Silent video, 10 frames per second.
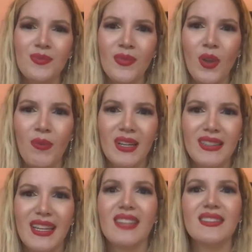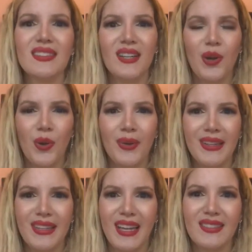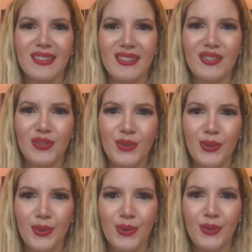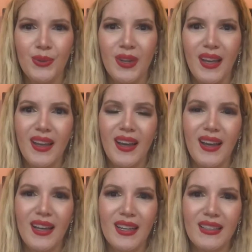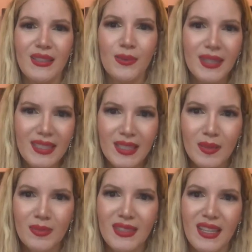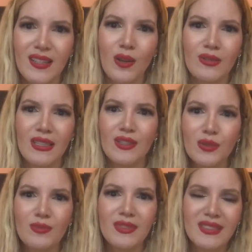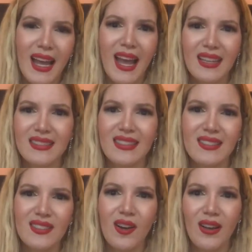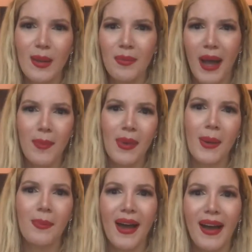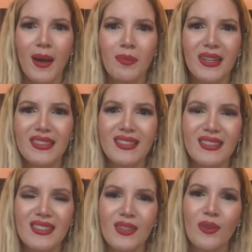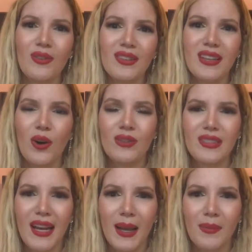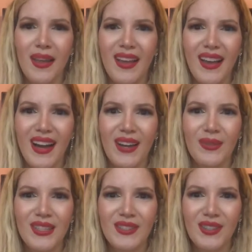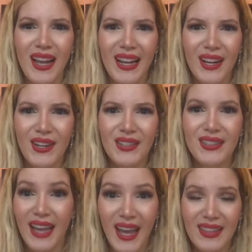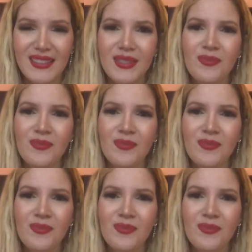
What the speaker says: when a dancer only dances to the rhythms and the doom stacks, and it's all like pa pa pa, but the whole time I really don't like that.